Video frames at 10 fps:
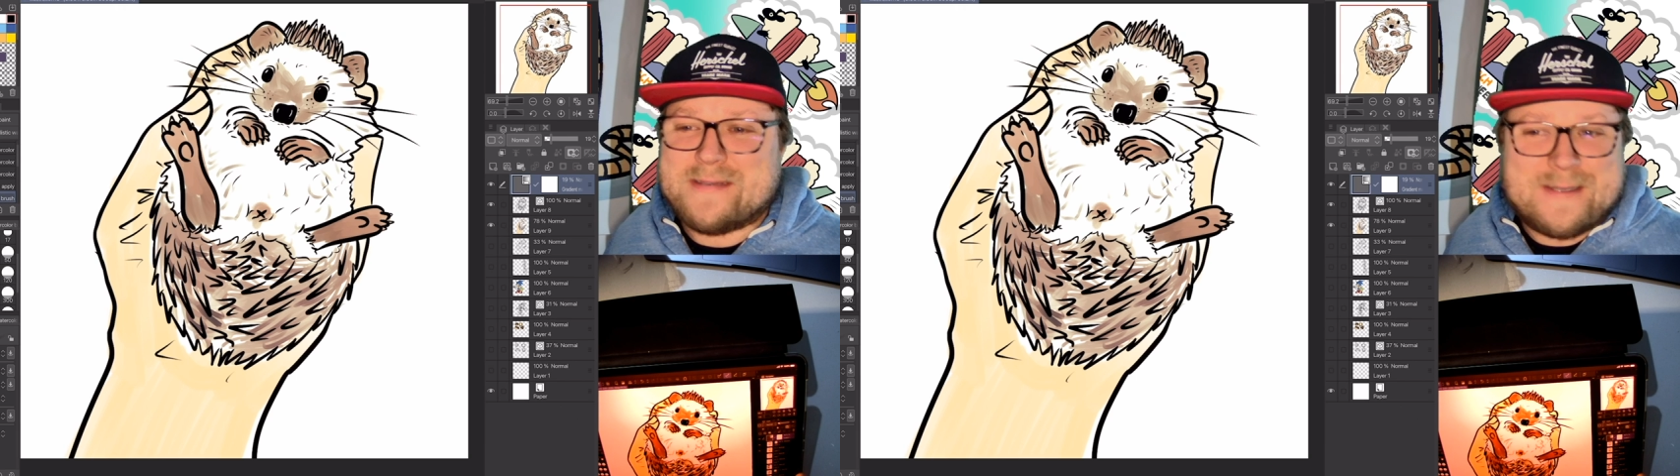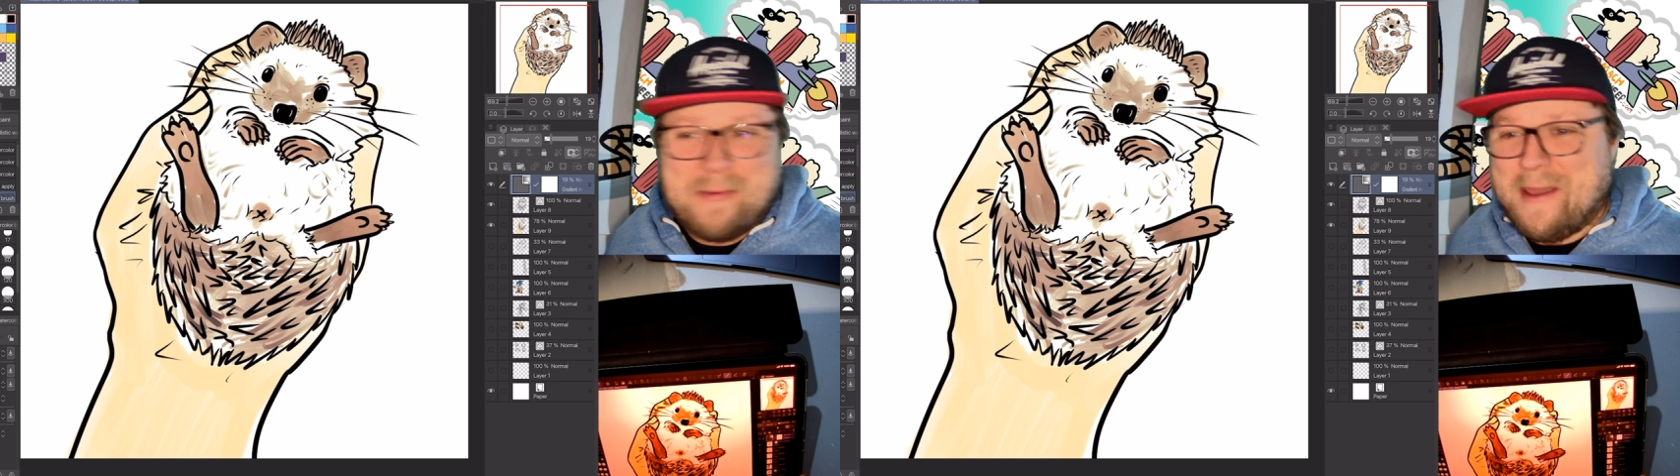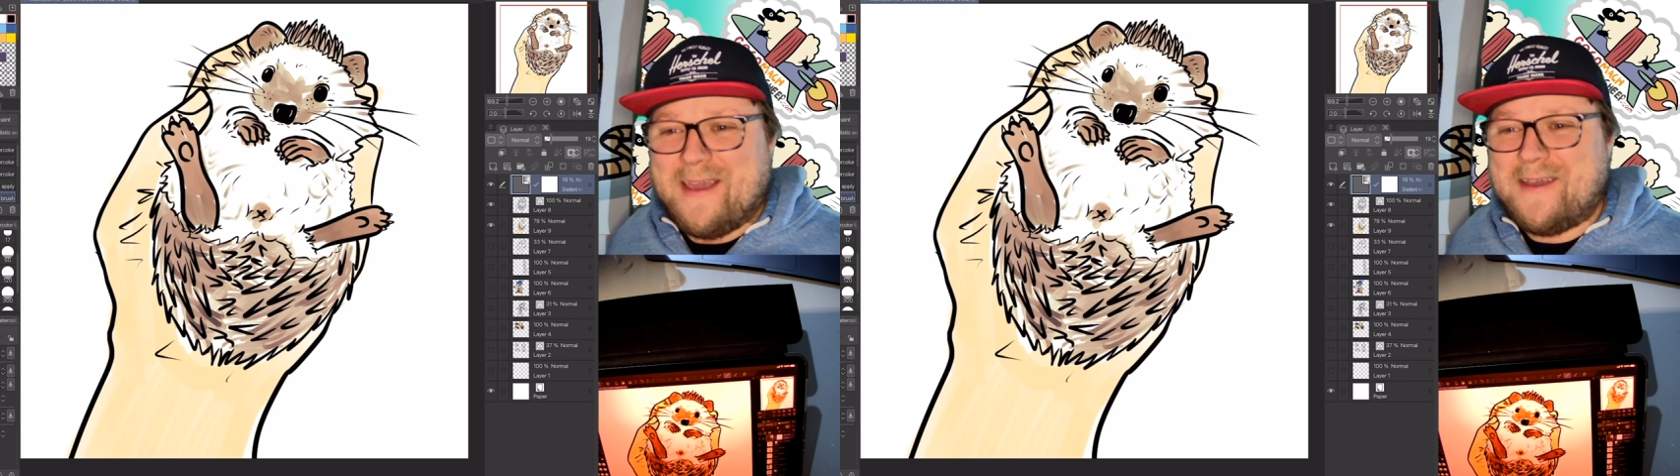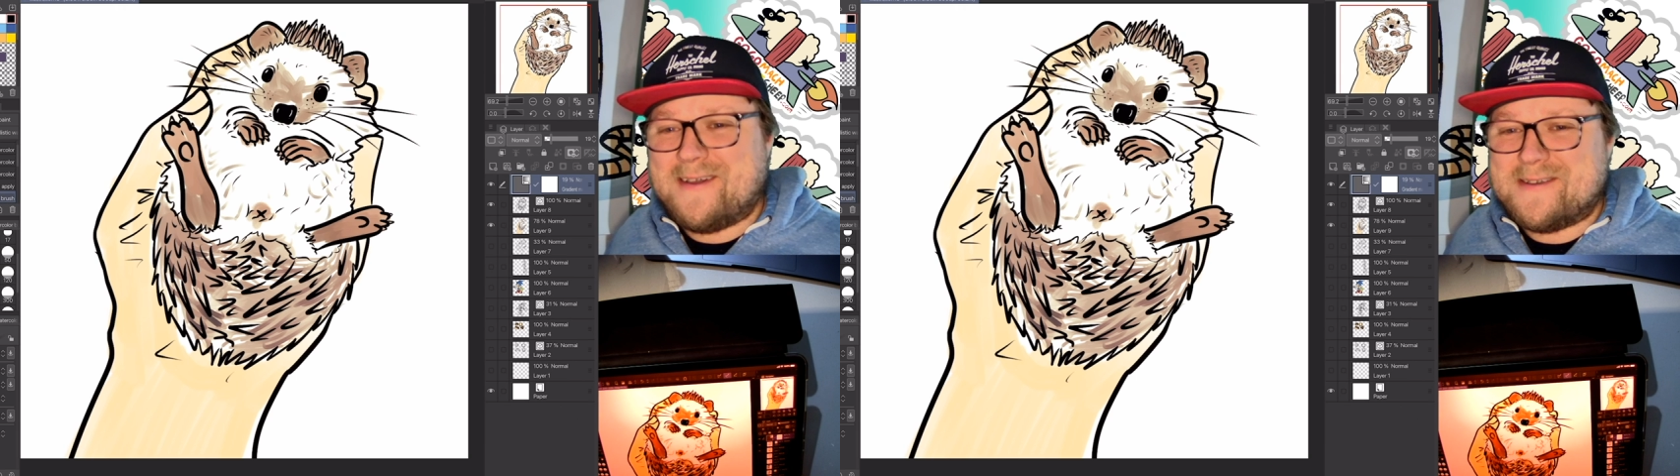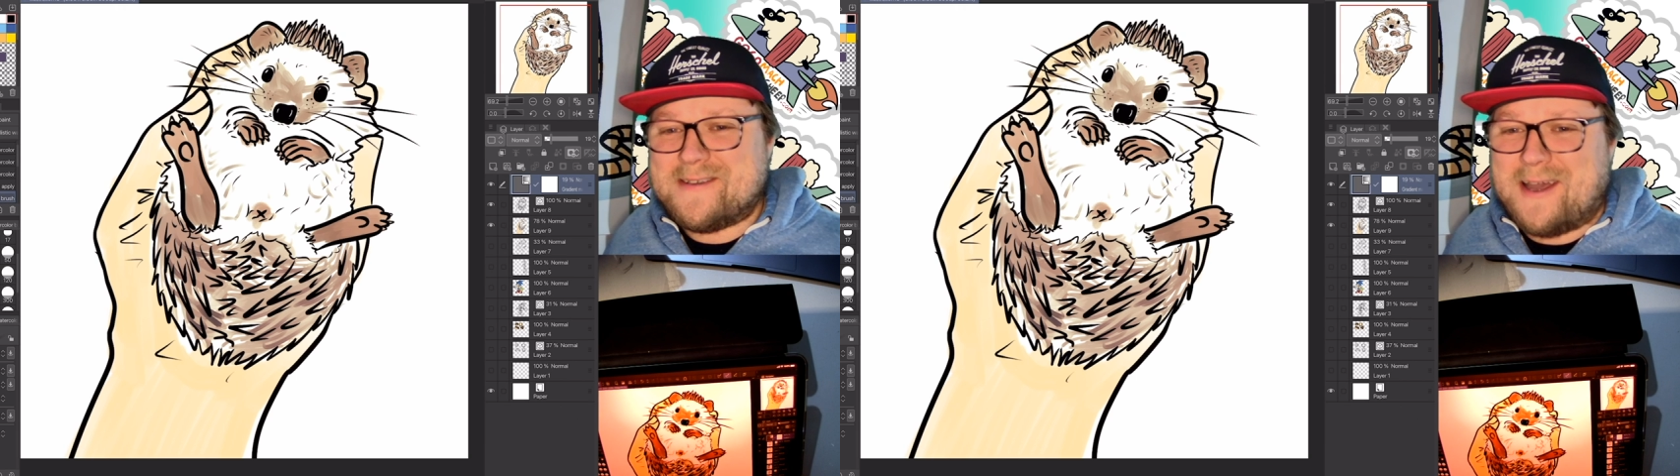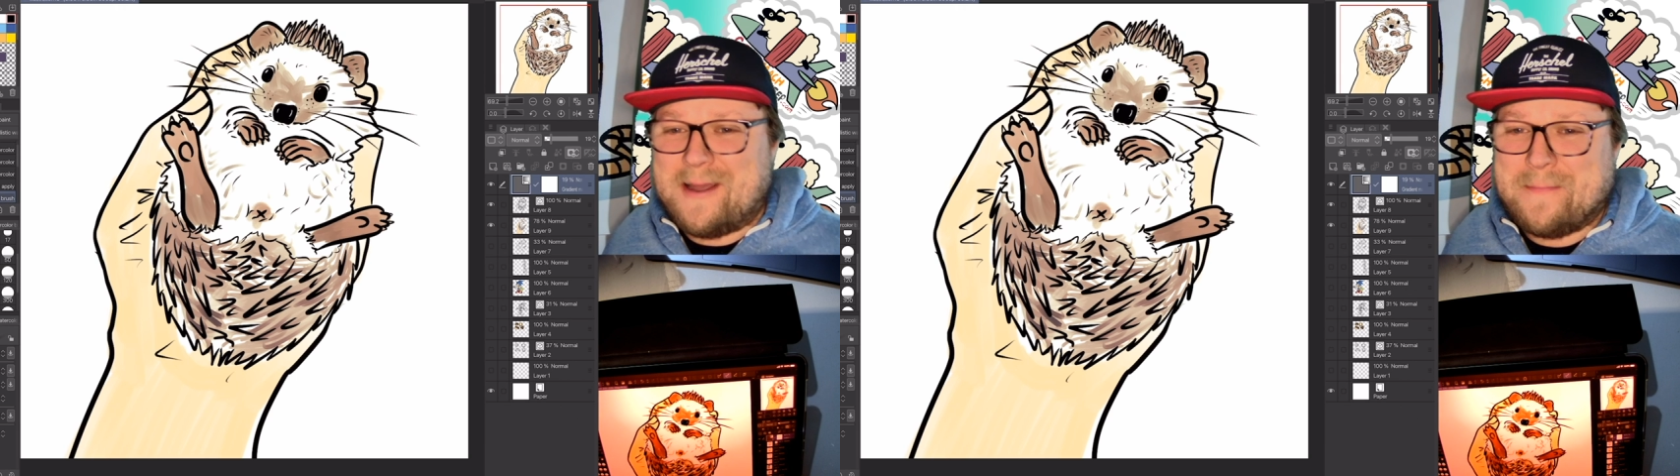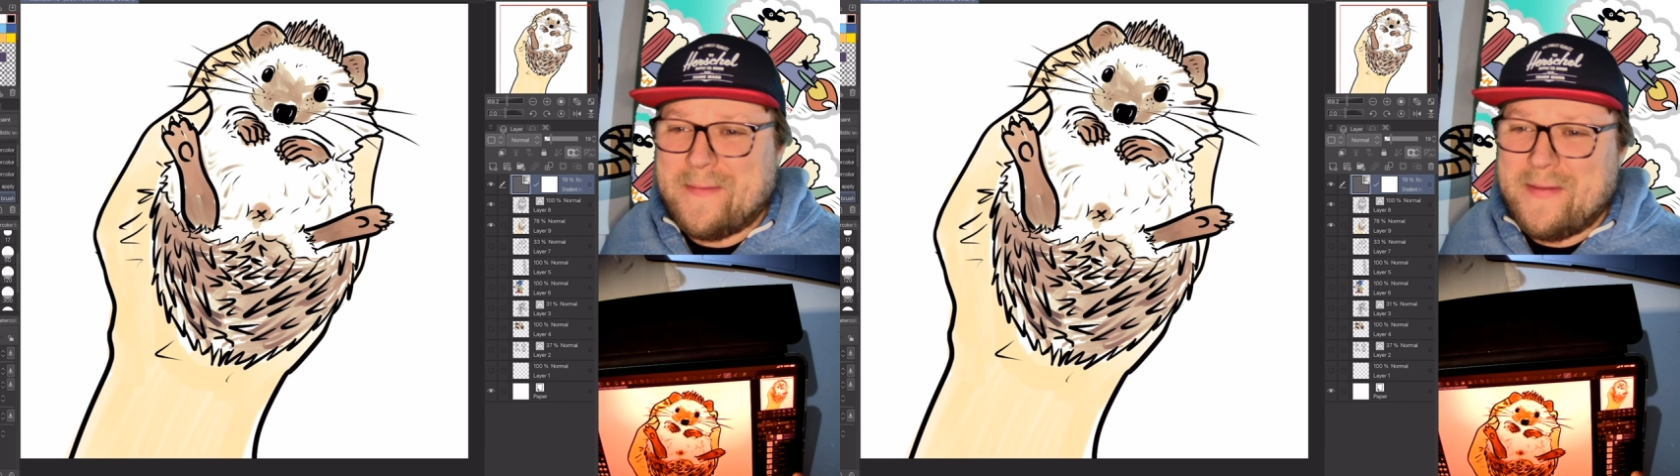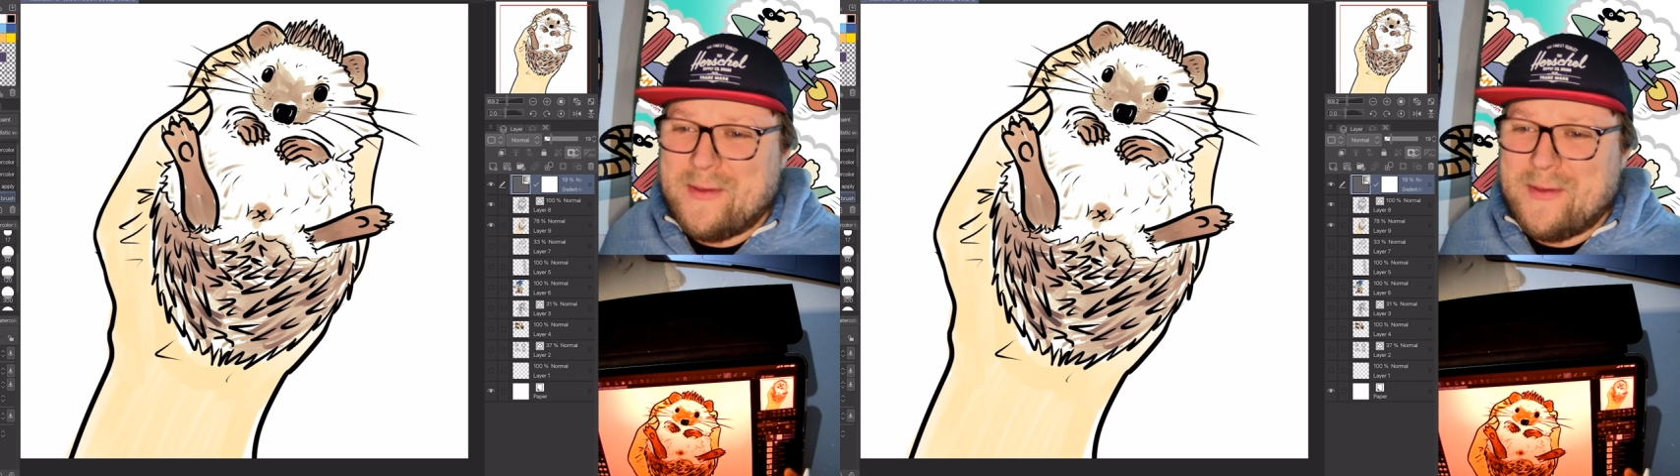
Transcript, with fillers: spiky on top.